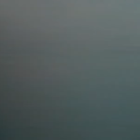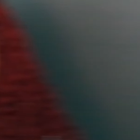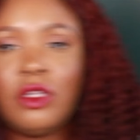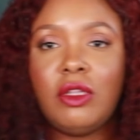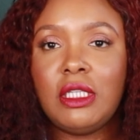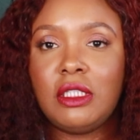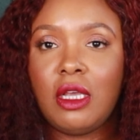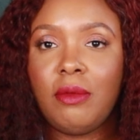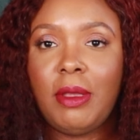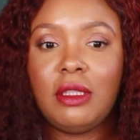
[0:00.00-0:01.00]
So let's
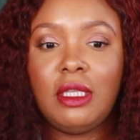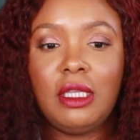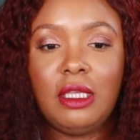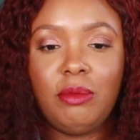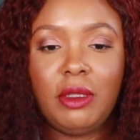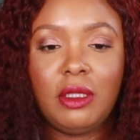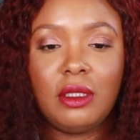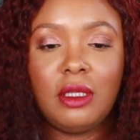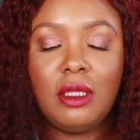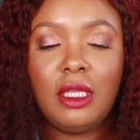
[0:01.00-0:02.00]
talk about the ebook.
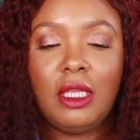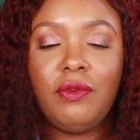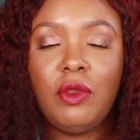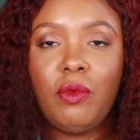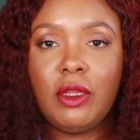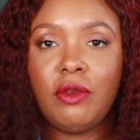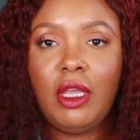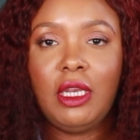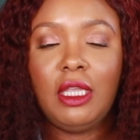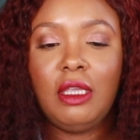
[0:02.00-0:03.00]
If you want to
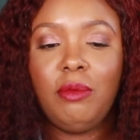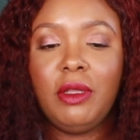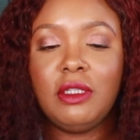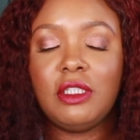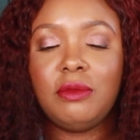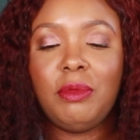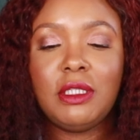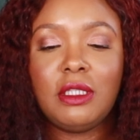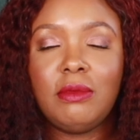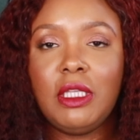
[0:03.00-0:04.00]
create an ebook, just pick
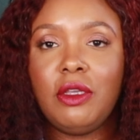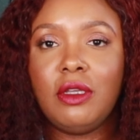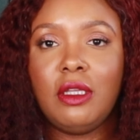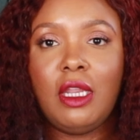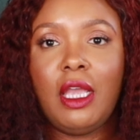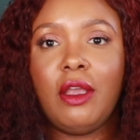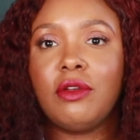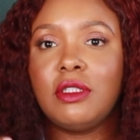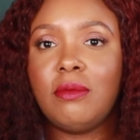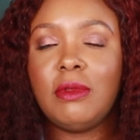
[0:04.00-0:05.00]
something you're good at
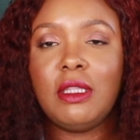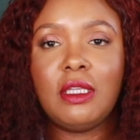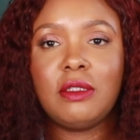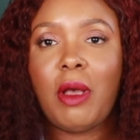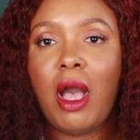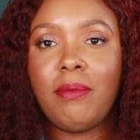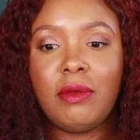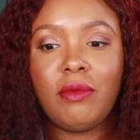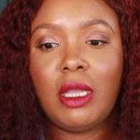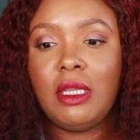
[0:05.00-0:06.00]
or something that's
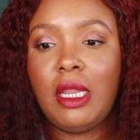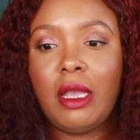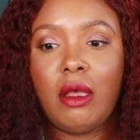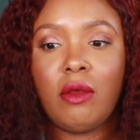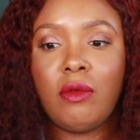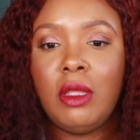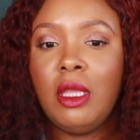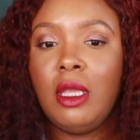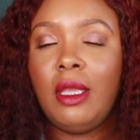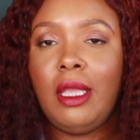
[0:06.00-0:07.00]
popping right now
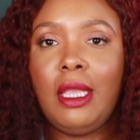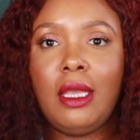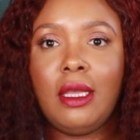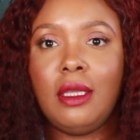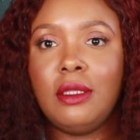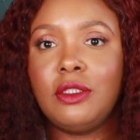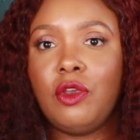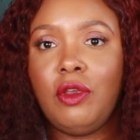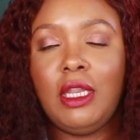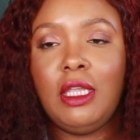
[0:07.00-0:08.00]
and
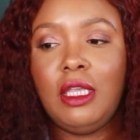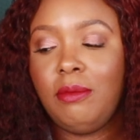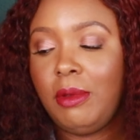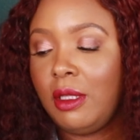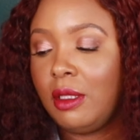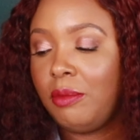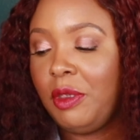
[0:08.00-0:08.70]
create an ebook.